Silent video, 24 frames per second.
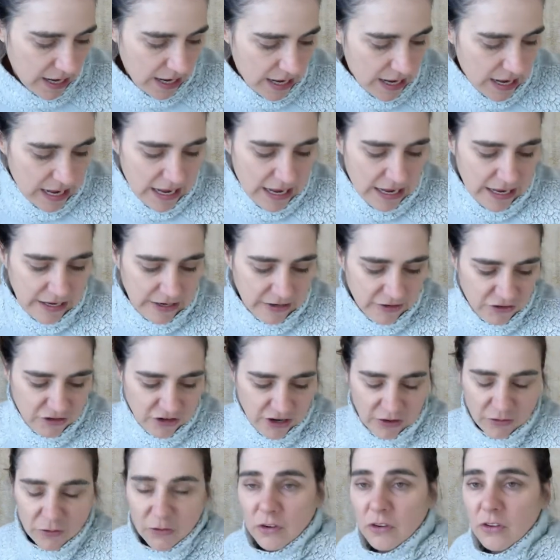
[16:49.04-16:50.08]
In
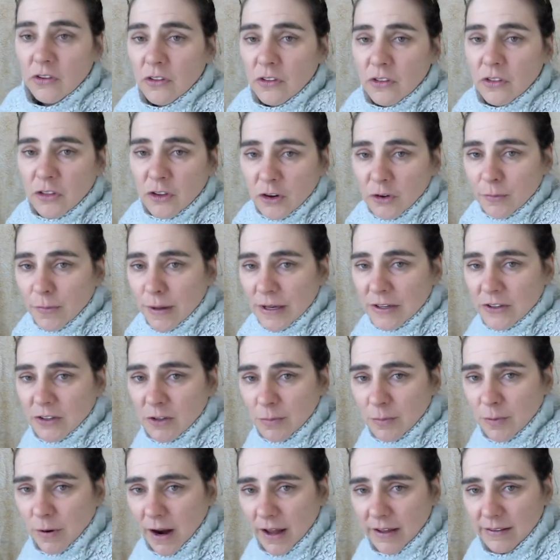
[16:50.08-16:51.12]
general, their mental
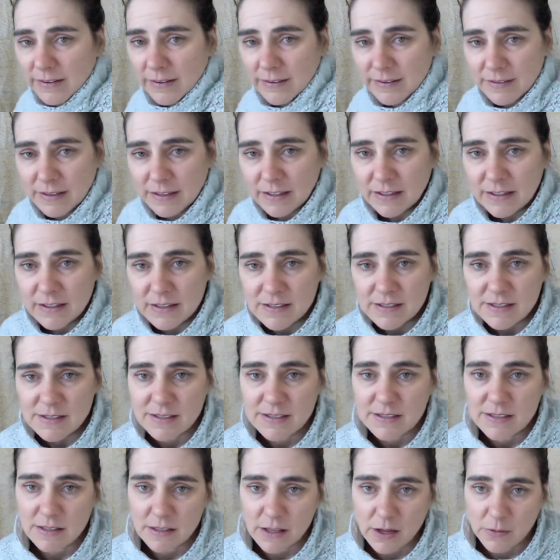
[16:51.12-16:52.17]
processing is
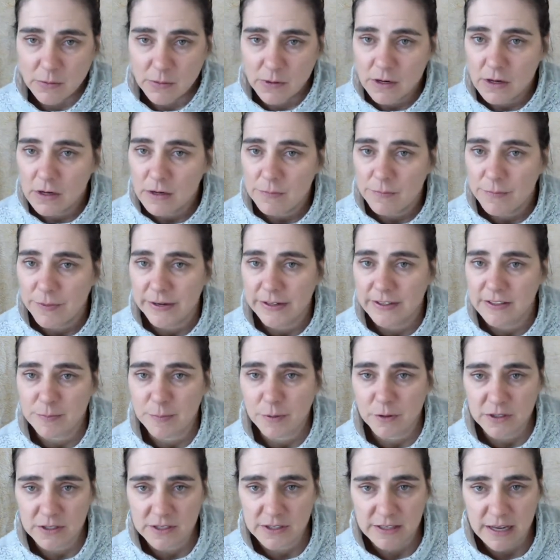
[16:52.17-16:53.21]
slower, but it's
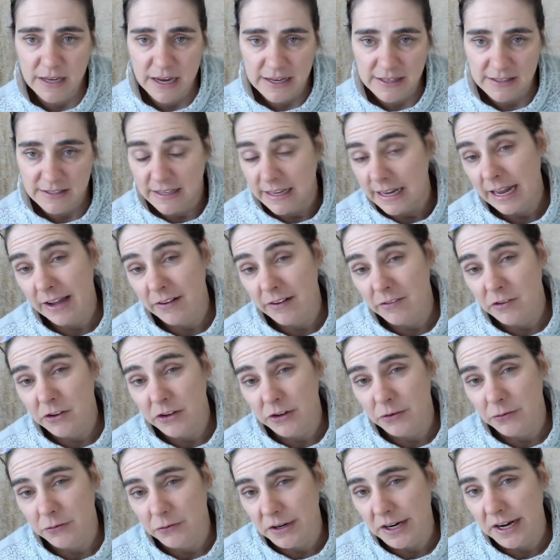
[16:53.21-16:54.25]
precise. They have
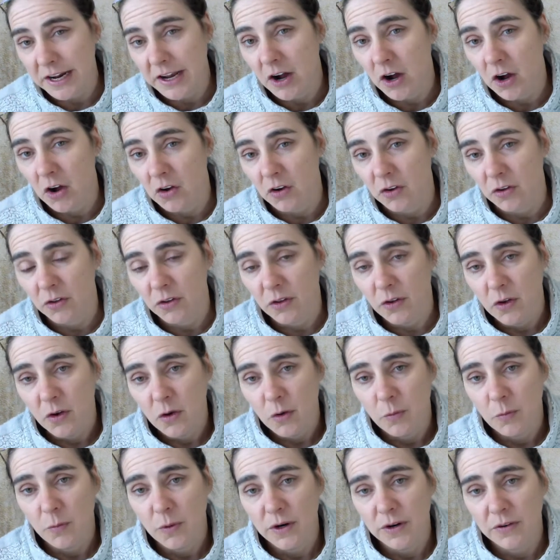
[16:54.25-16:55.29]
good recall.
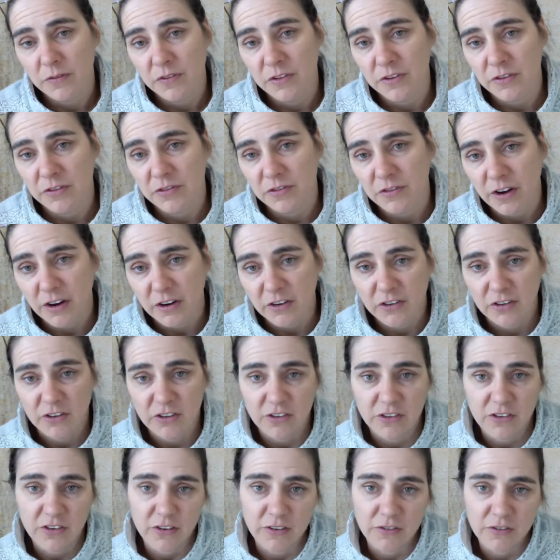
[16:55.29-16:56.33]
One of the
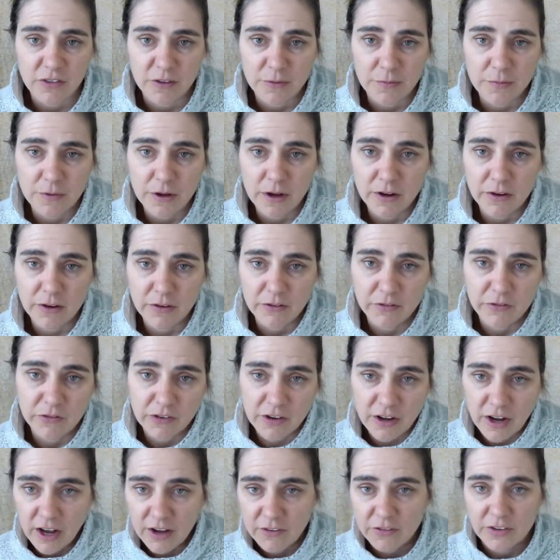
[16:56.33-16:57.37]
functions of
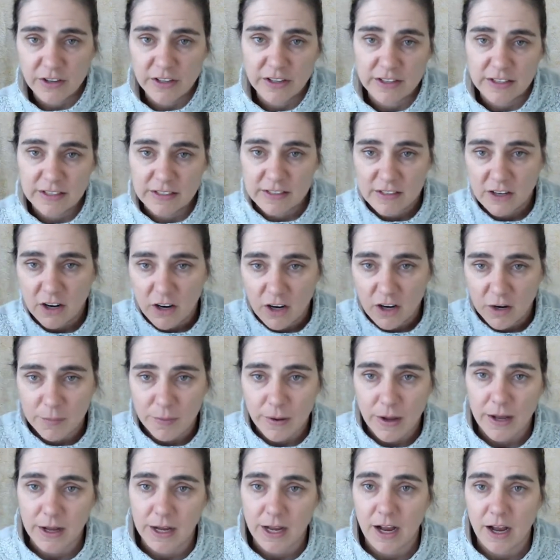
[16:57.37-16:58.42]
kapha is
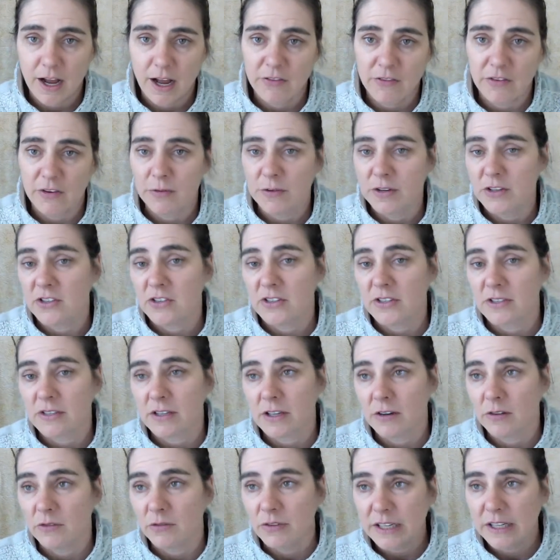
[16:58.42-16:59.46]
tarpaka kapha, which is
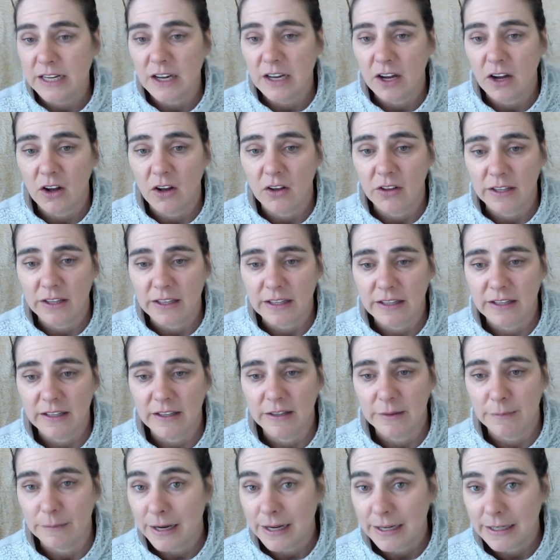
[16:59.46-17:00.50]
the recall in
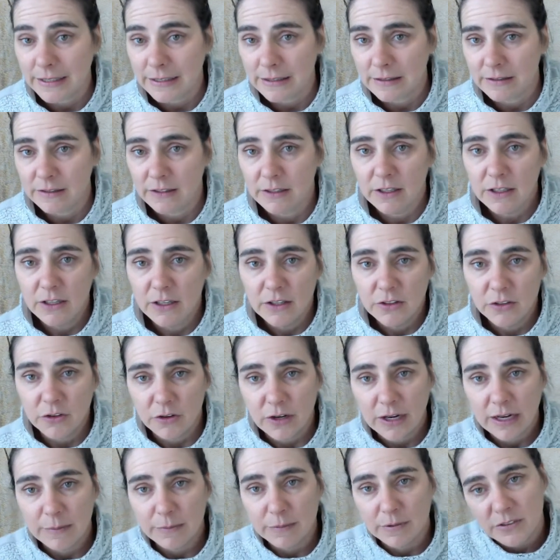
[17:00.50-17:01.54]
the mind. They're
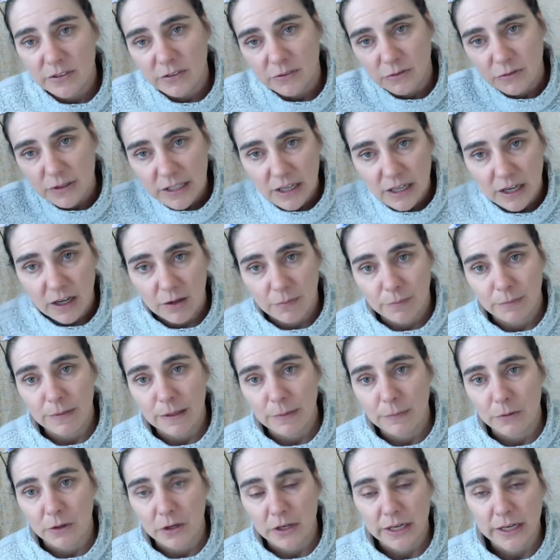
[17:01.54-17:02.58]
able to recall
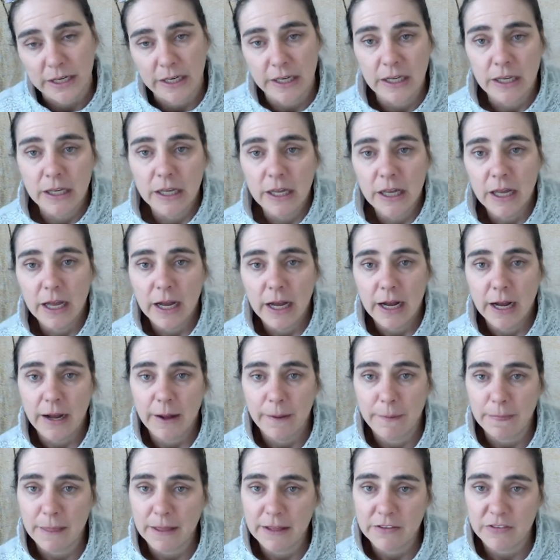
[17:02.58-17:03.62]
memory.
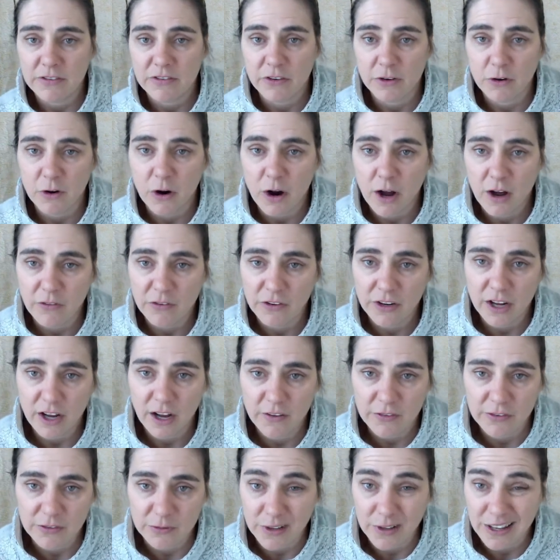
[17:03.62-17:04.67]
And so often
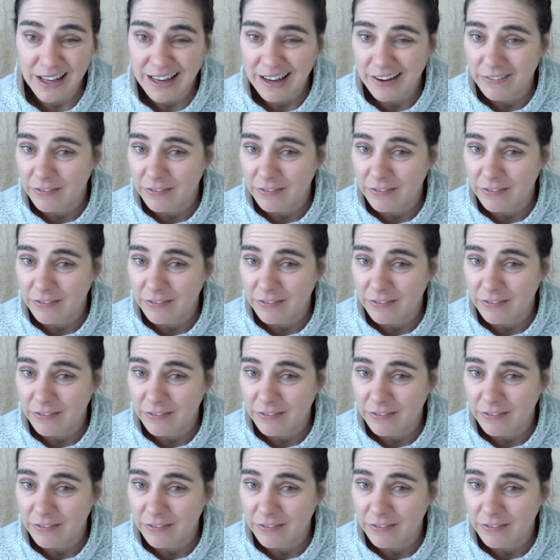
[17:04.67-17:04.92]
kaphas will have a